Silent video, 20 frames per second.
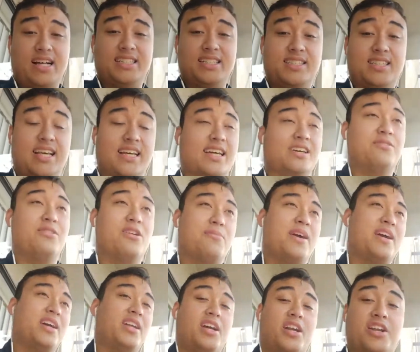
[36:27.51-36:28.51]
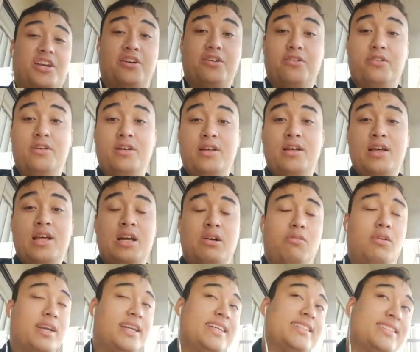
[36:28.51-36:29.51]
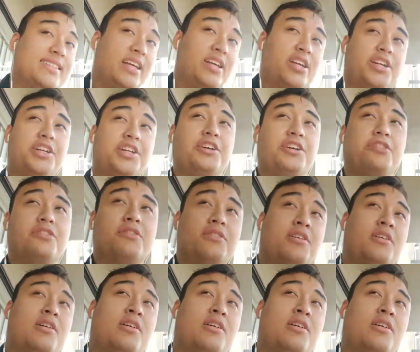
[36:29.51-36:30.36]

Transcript: I was like, what am I gonna do? What is there to do?